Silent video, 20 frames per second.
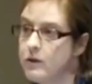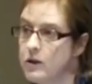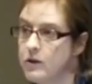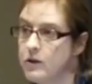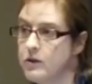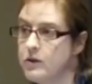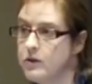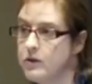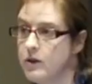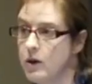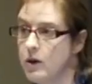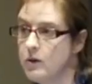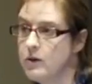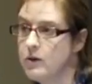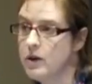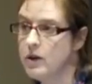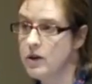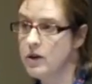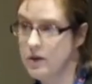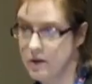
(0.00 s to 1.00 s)

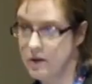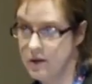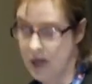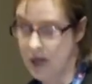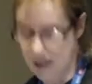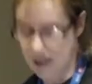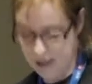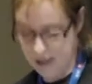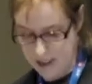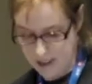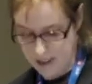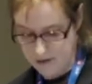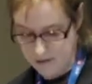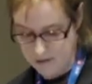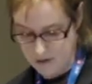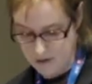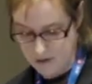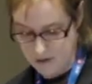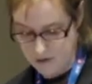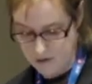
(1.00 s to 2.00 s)
metamorphosed older
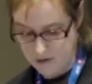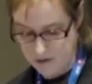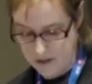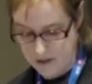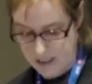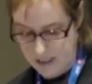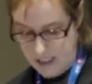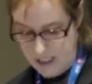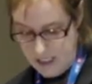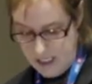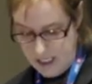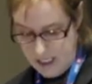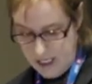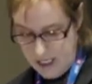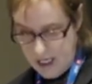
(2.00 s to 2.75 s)
Archean rocks.